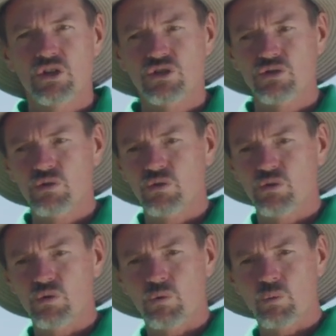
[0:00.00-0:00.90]

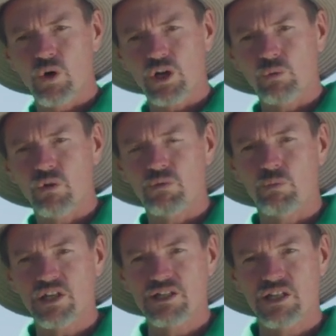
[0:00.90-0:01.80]
to work with
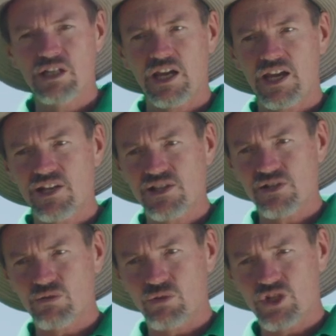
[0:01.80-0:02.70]
what he
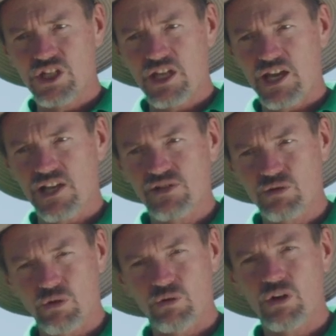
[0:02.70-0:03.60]
has or she has
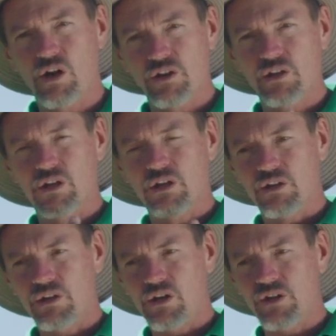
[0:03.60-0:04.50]
grown
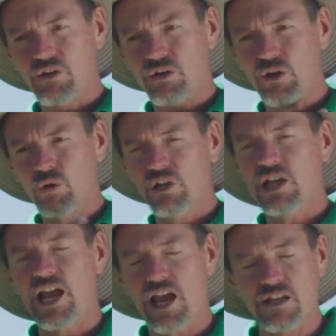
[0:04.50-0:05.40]
on their
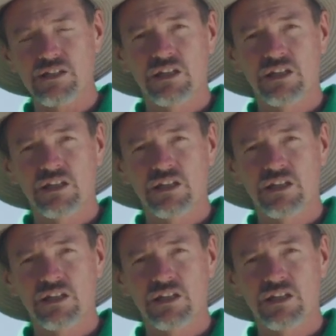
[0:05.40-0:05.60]
own land.